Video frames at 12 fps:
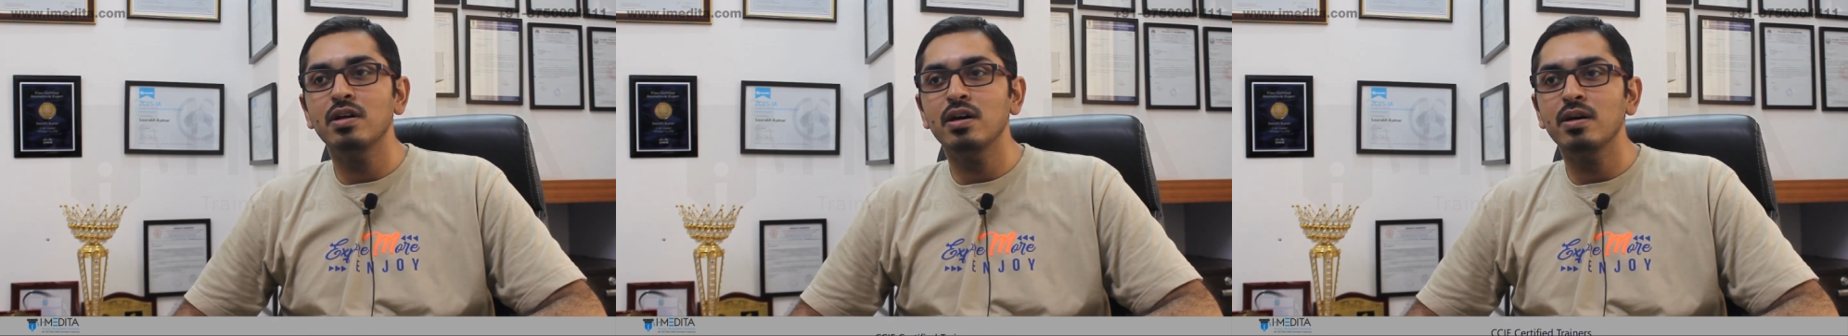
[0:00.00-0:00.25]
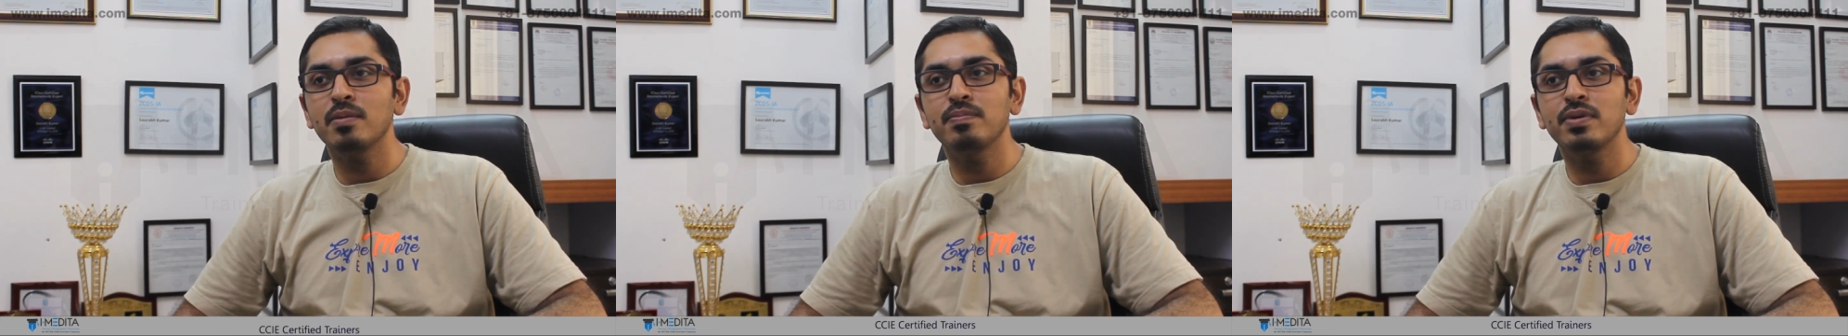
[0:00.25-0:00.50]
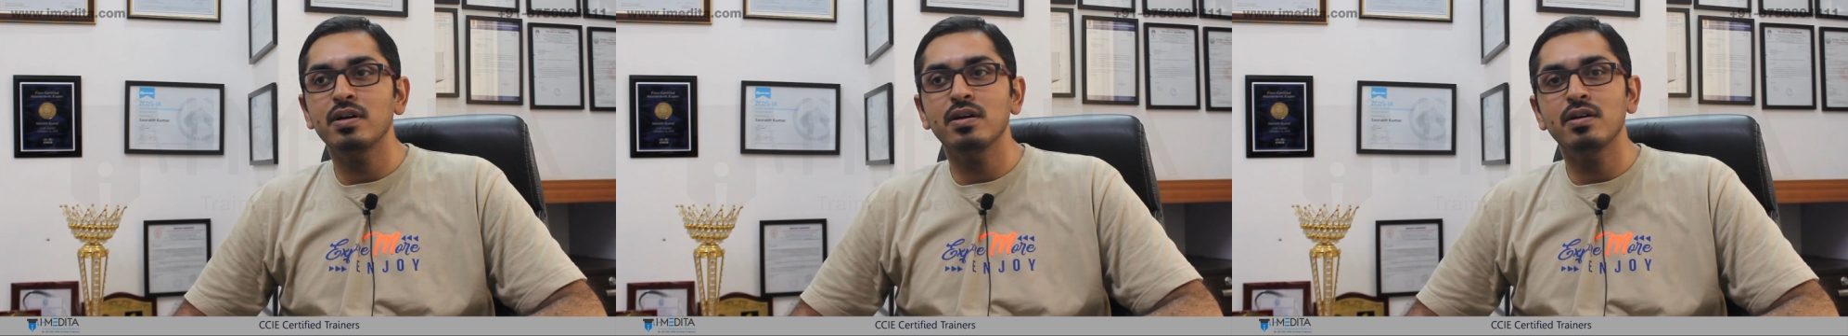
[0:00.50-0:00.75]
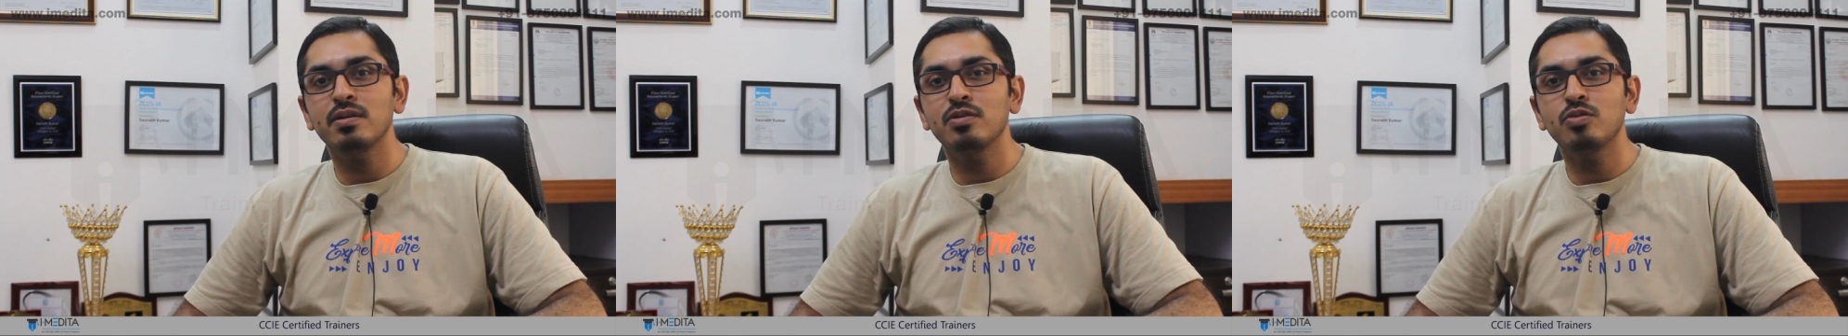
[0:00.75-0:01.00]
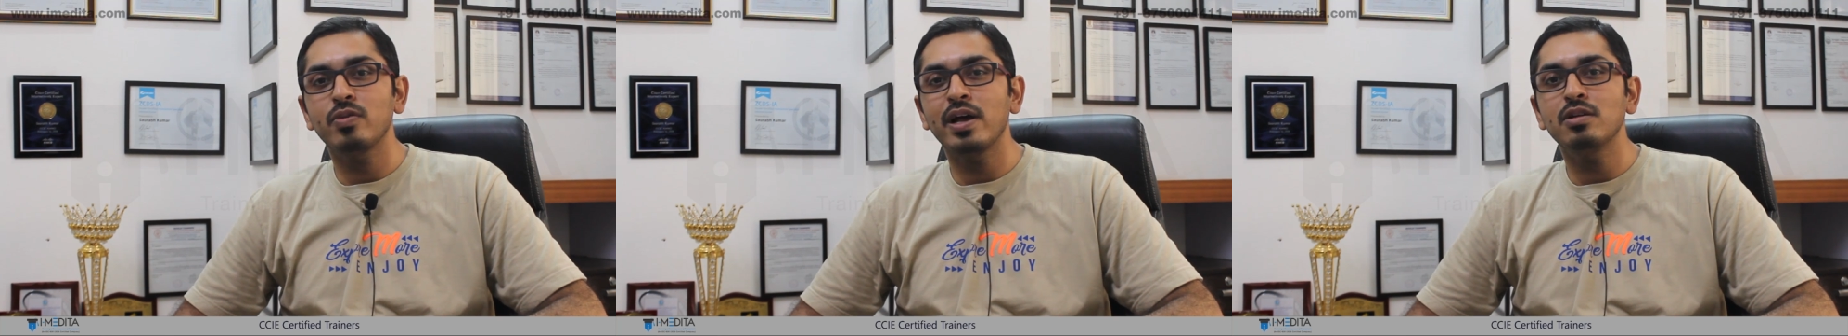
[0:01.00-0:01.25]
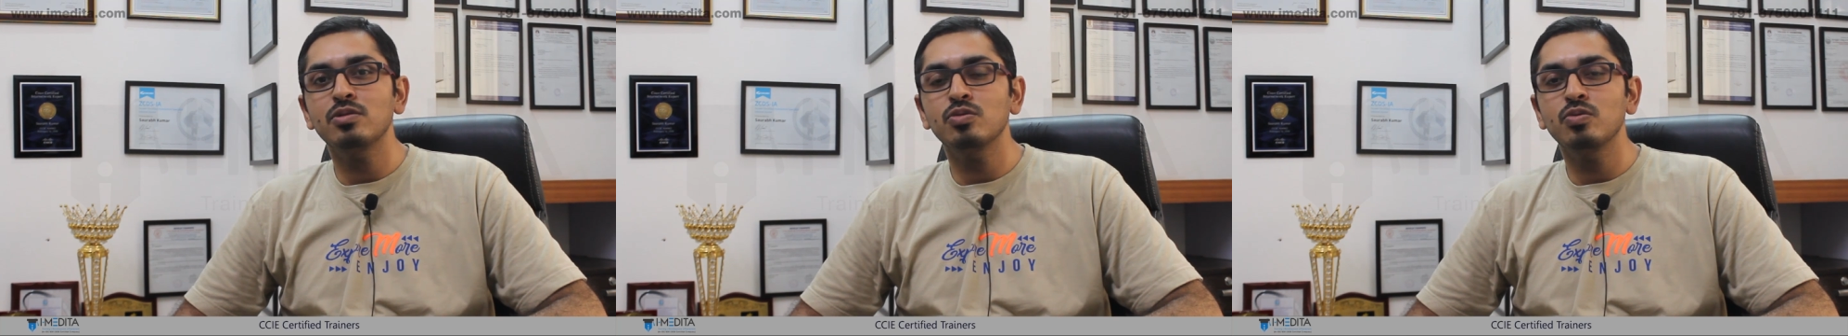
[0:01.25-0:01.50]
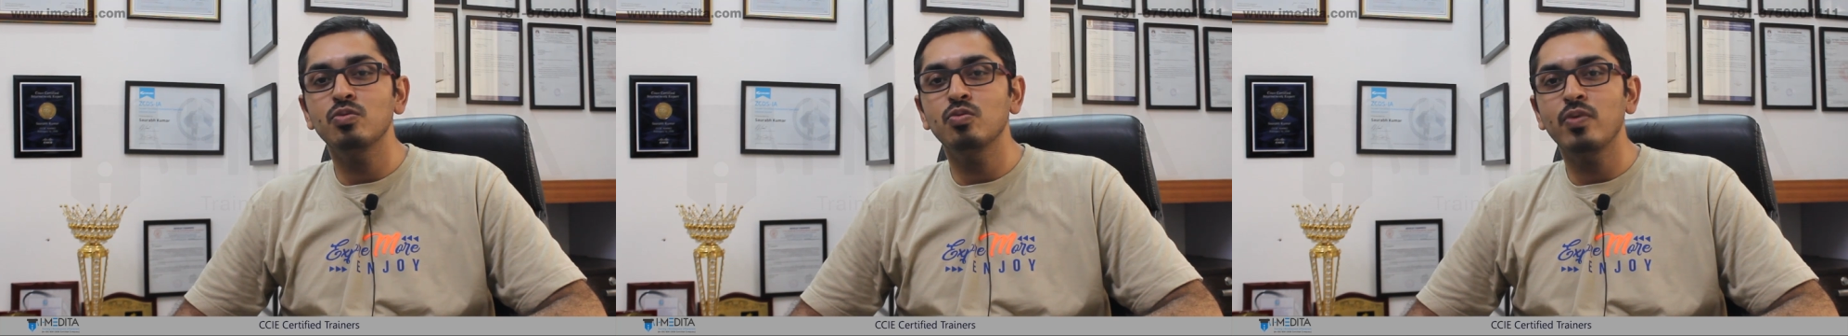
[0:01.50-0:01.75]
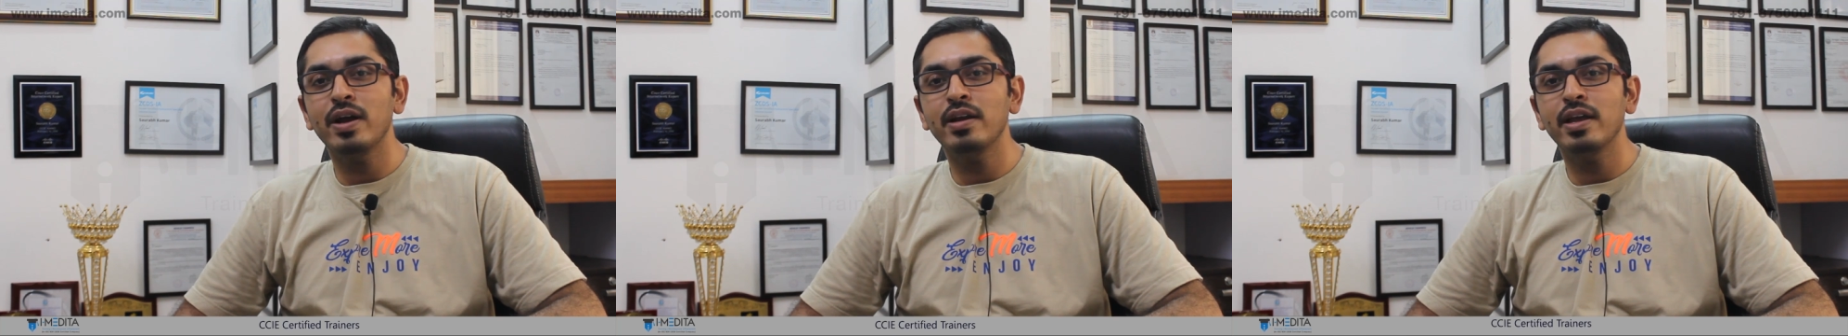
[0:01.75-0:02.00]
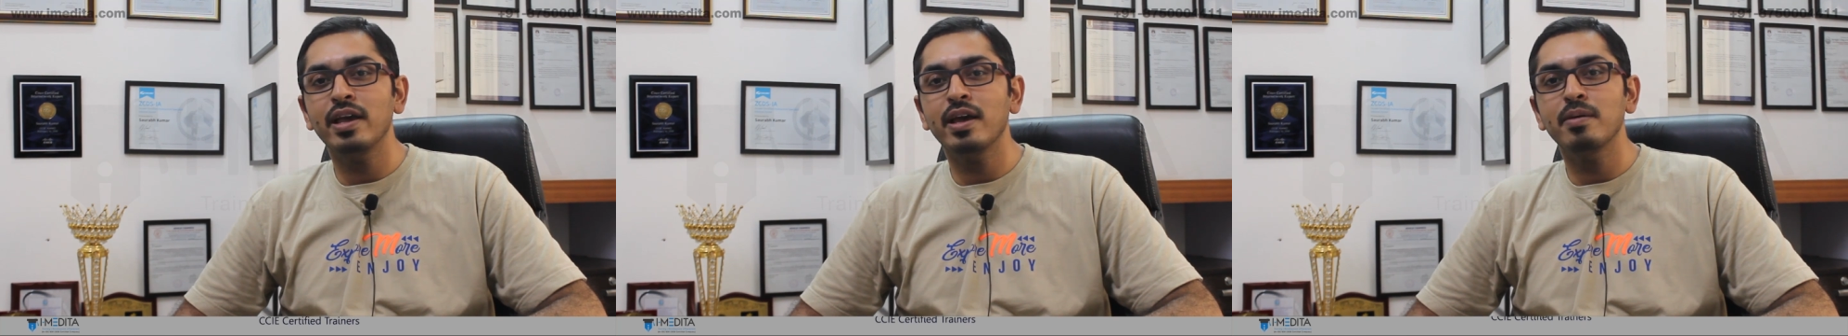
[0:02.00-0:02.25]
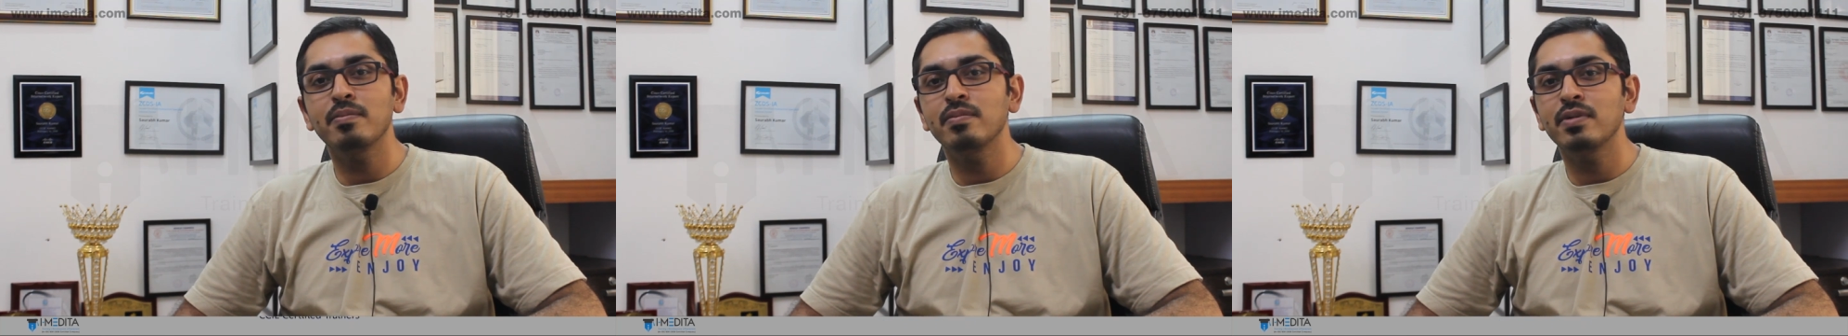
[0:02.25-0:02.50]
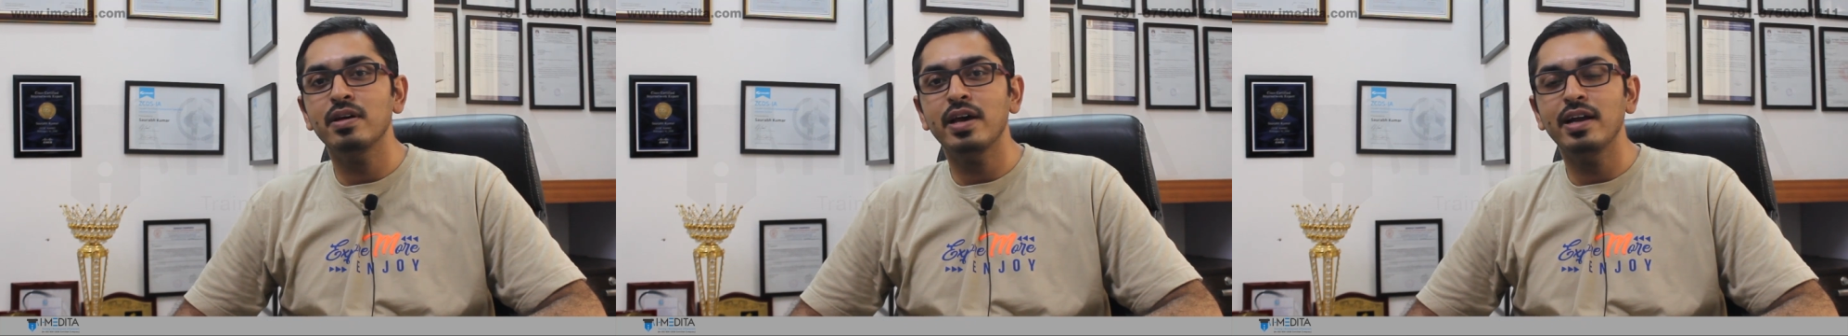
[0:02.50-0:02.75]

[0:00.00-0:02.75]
12 to 1 a.m.